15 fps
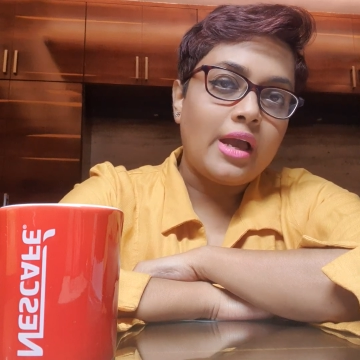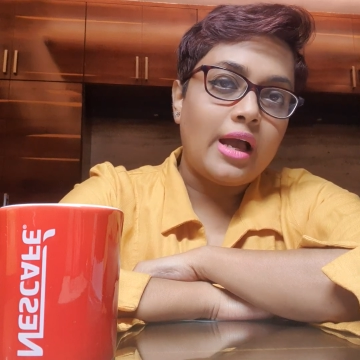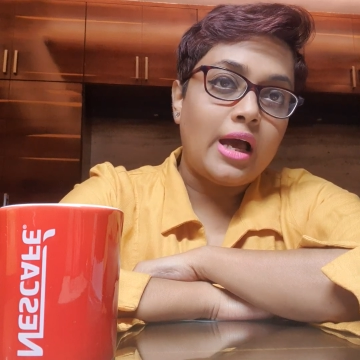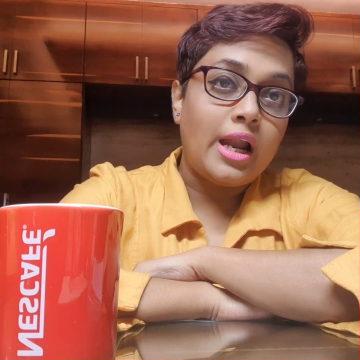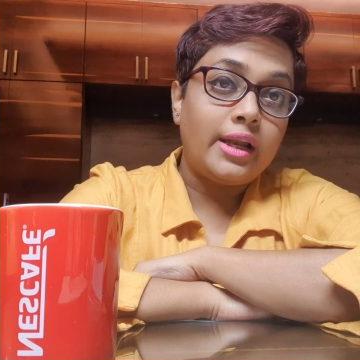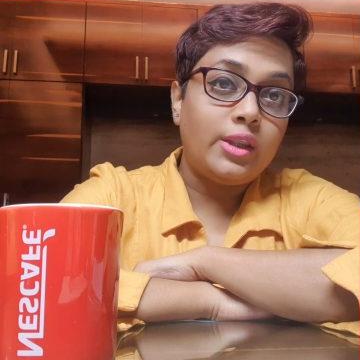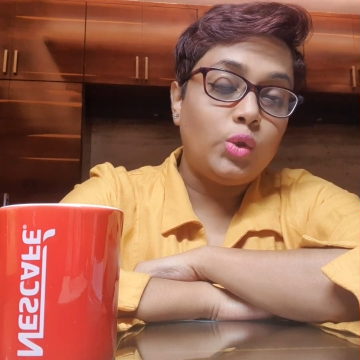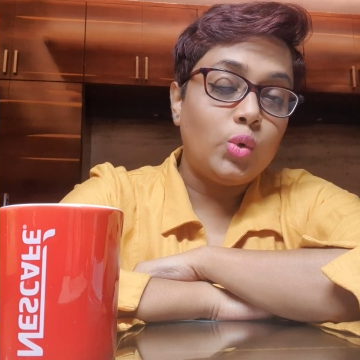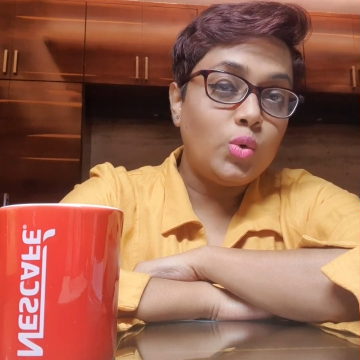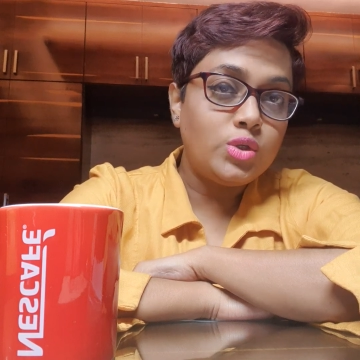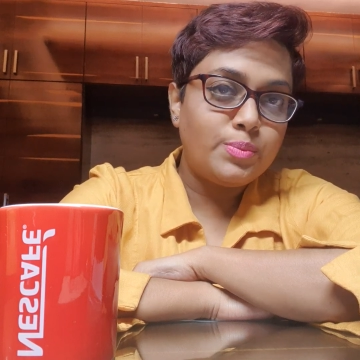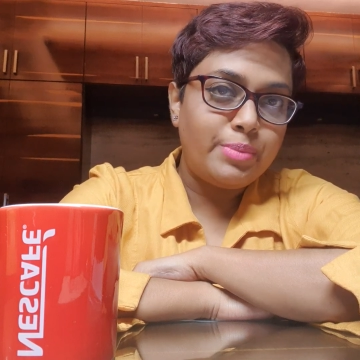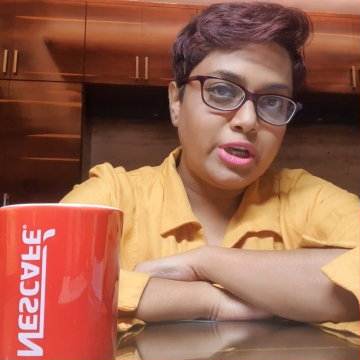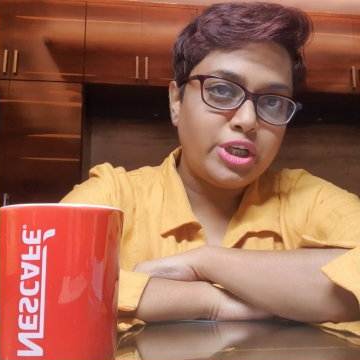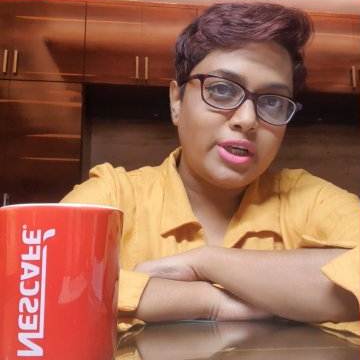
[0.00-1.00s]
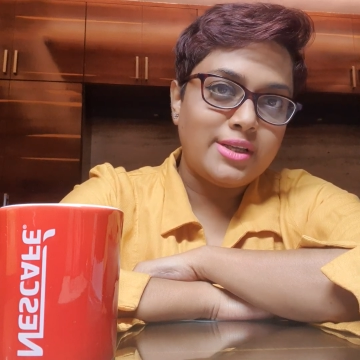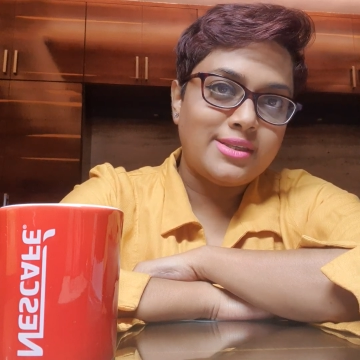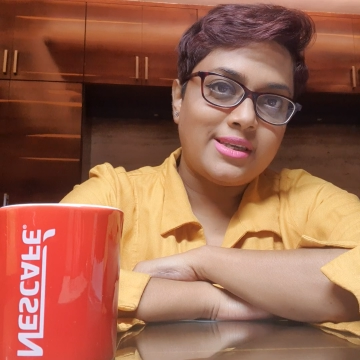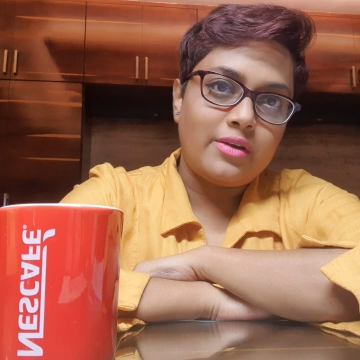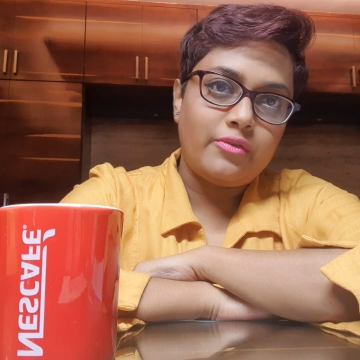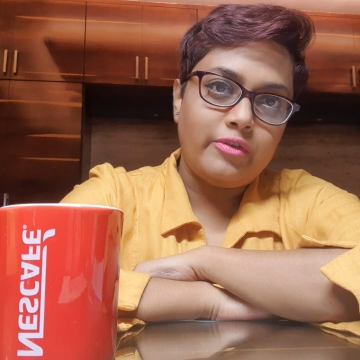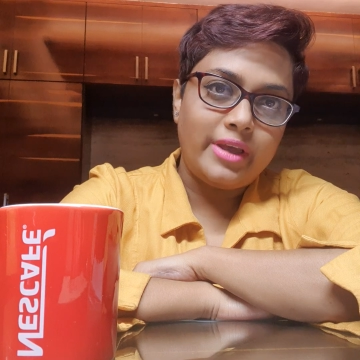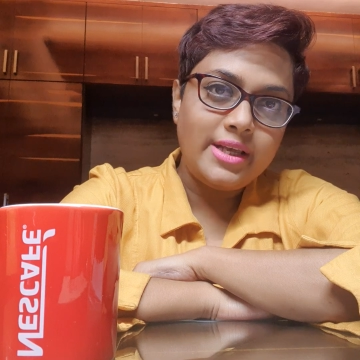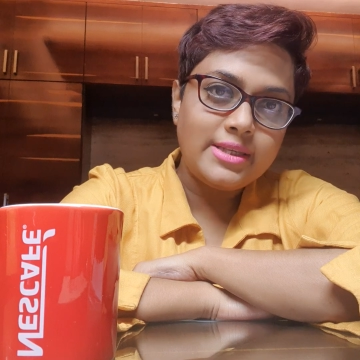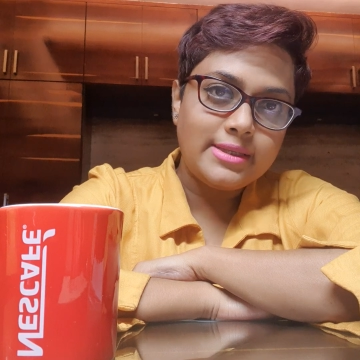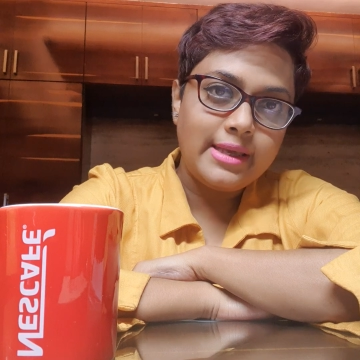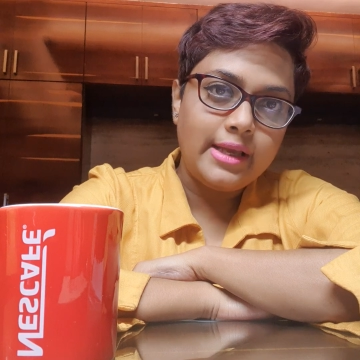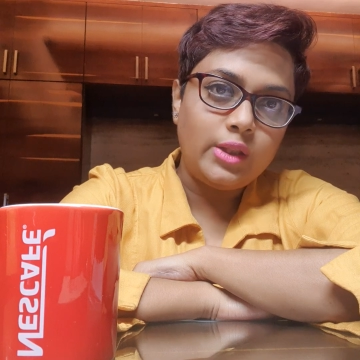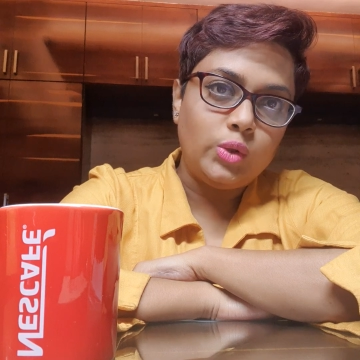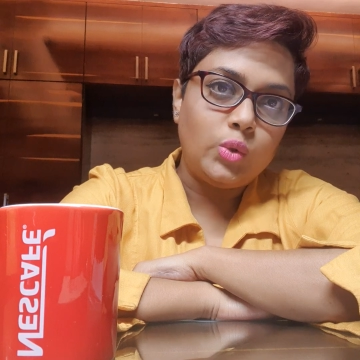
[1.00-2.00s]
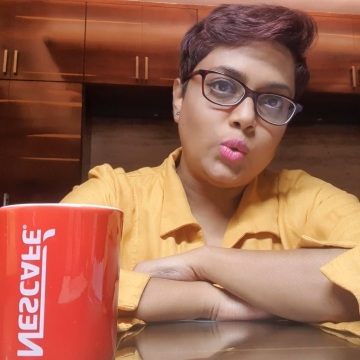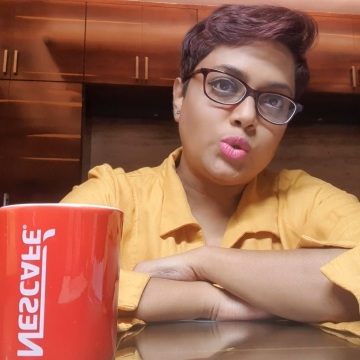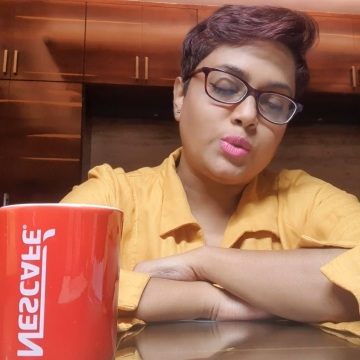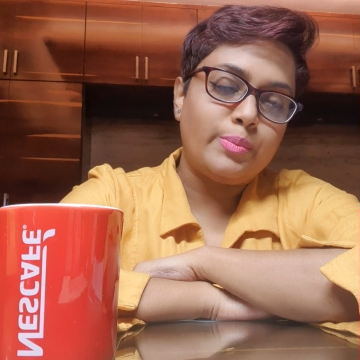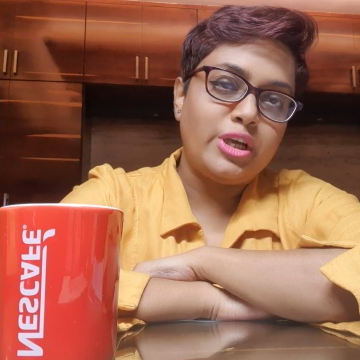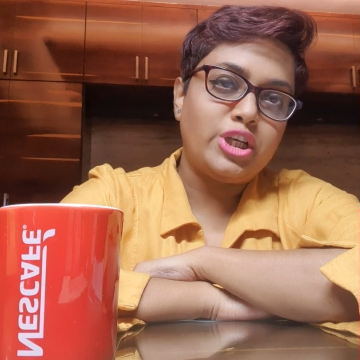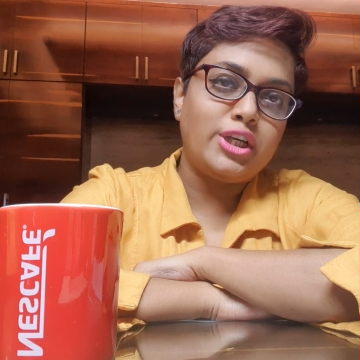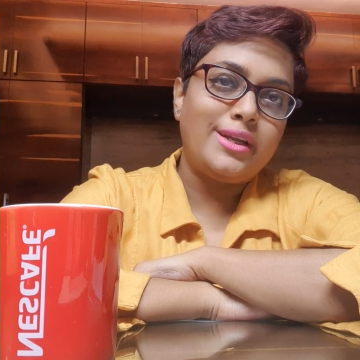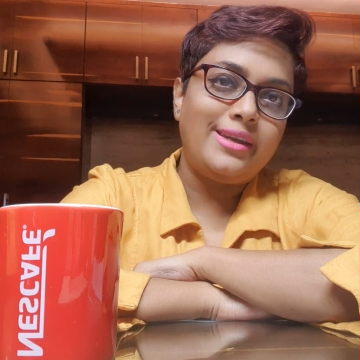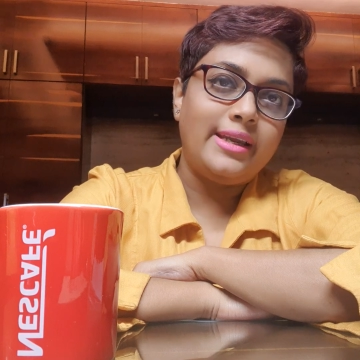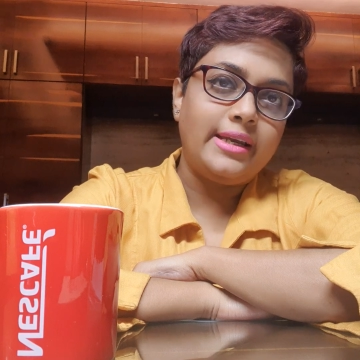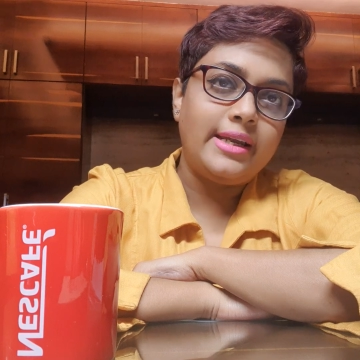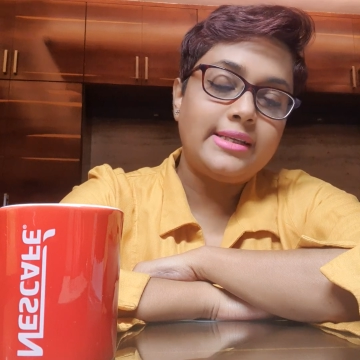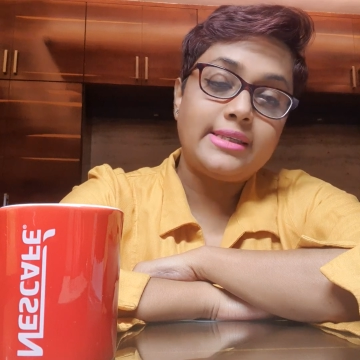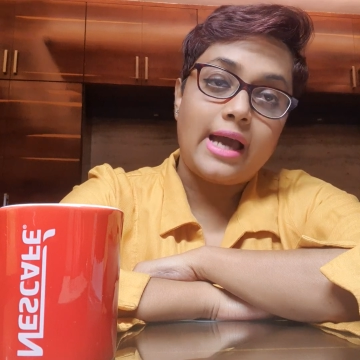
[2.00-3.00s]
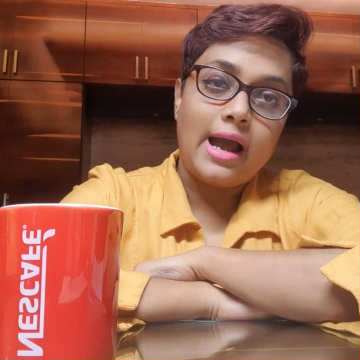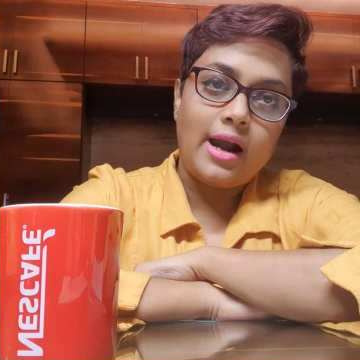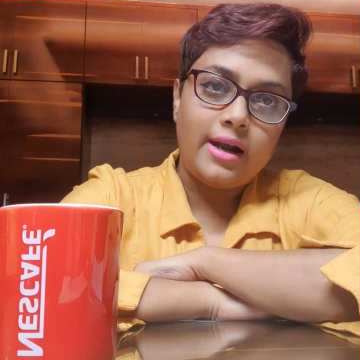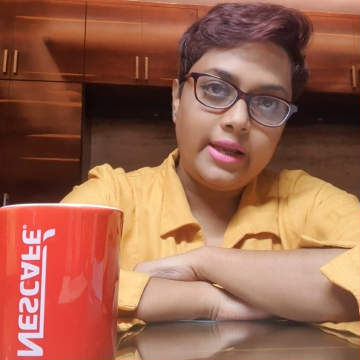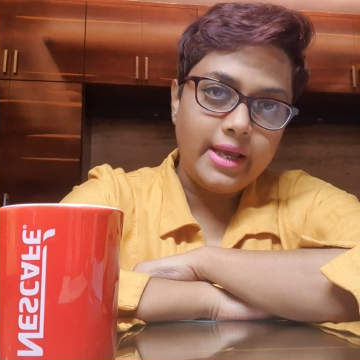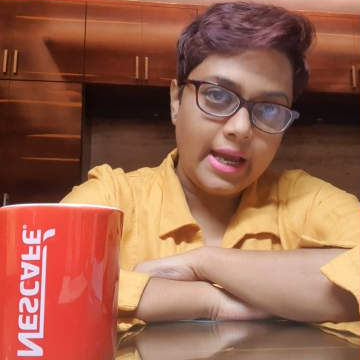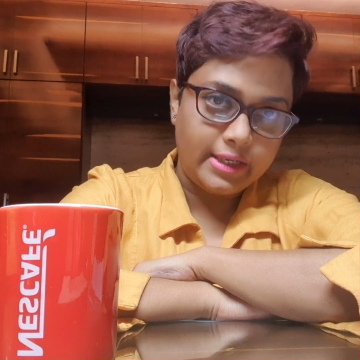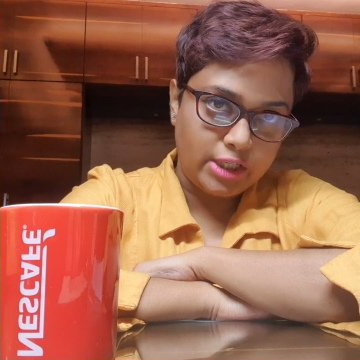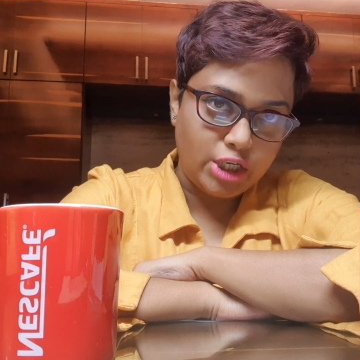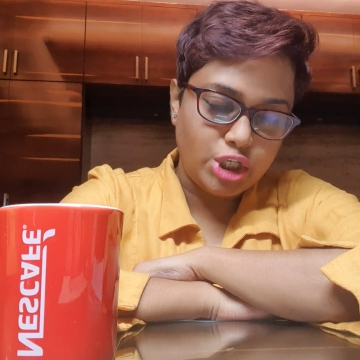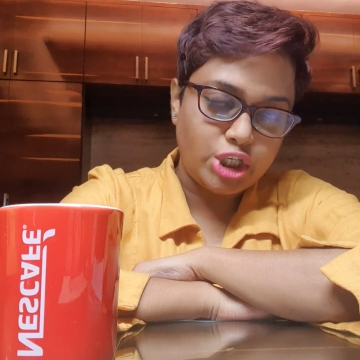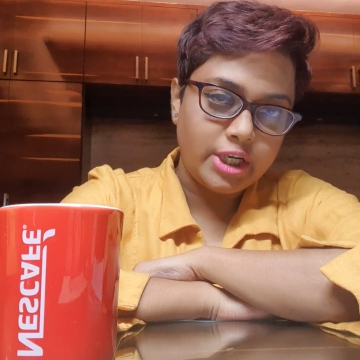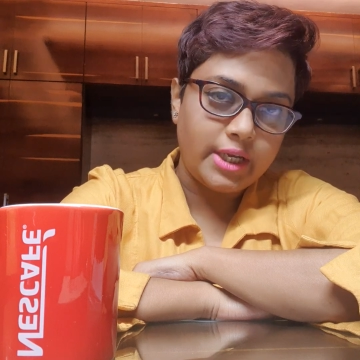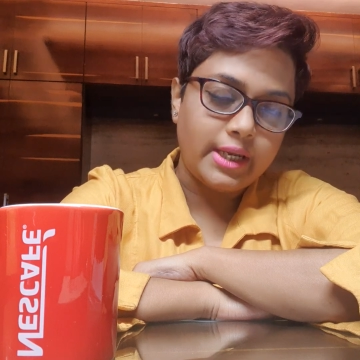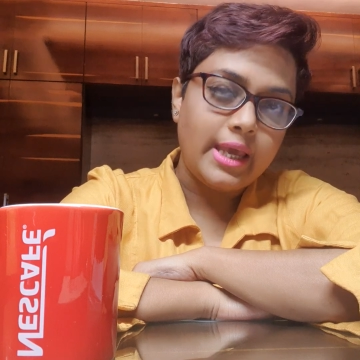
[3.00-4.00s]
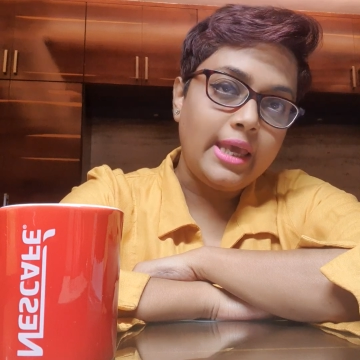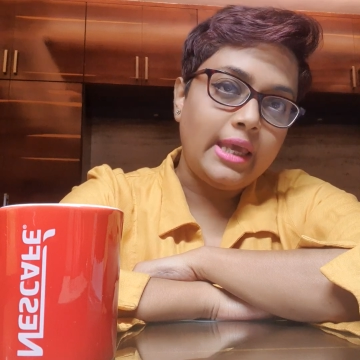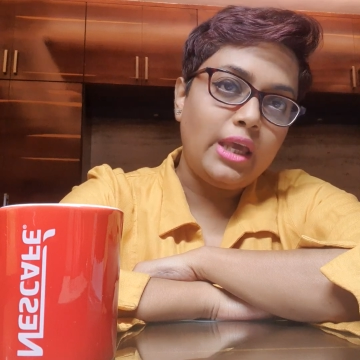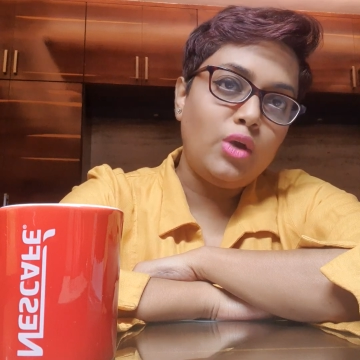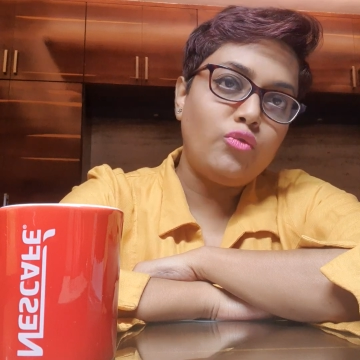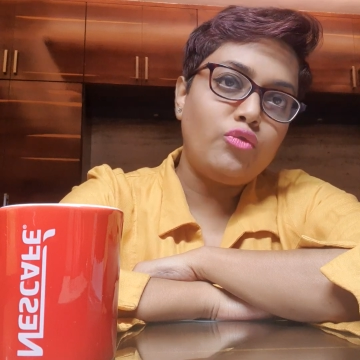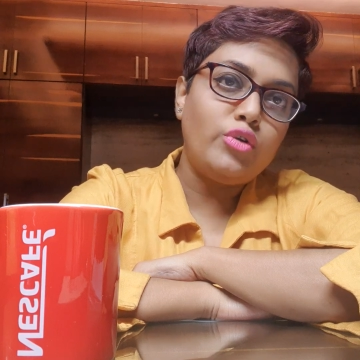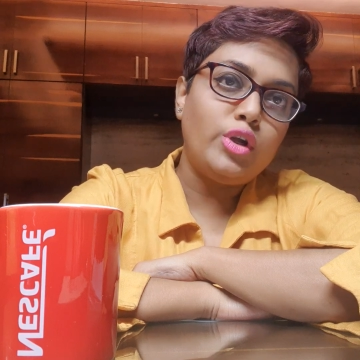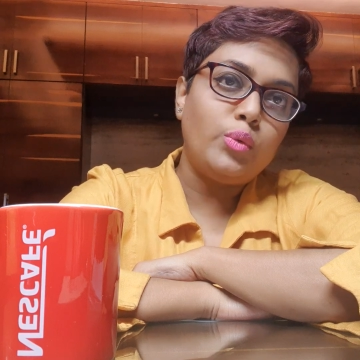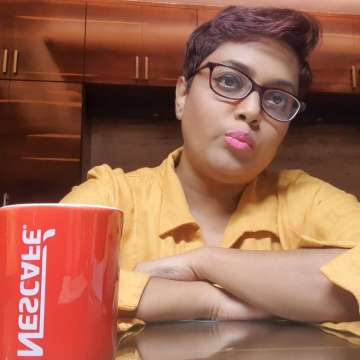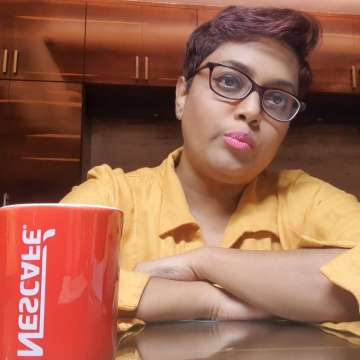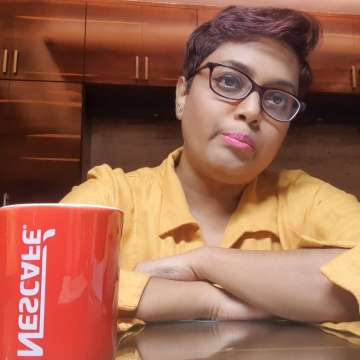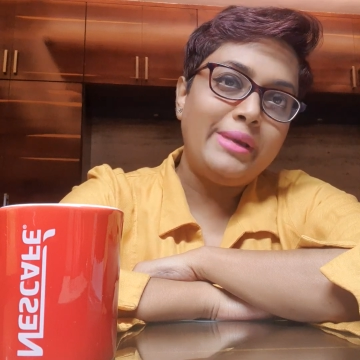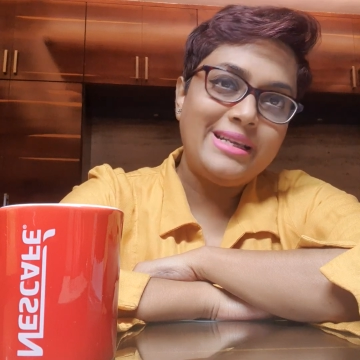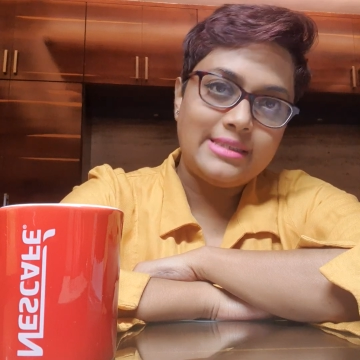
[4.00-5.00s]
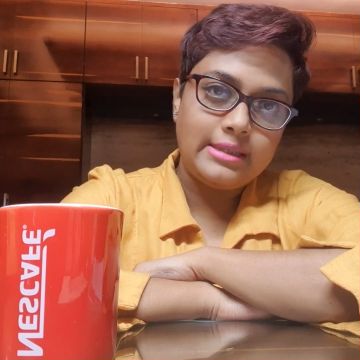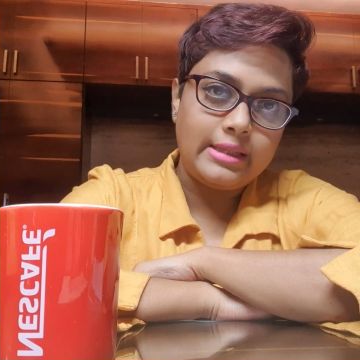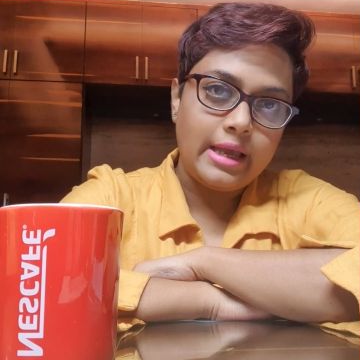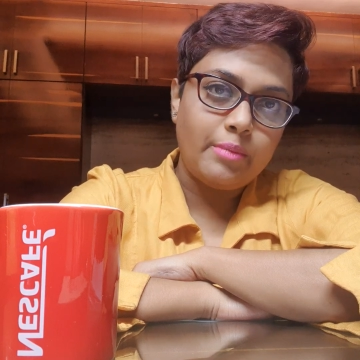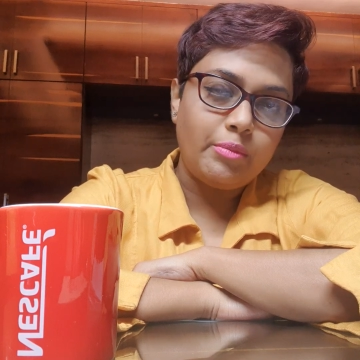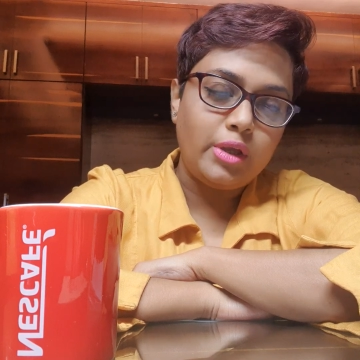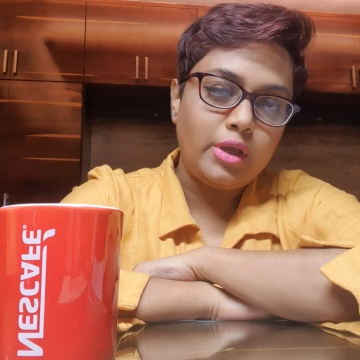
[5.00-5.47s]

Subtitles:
And those patients are very sick, those patients needed early attention. If we miss them,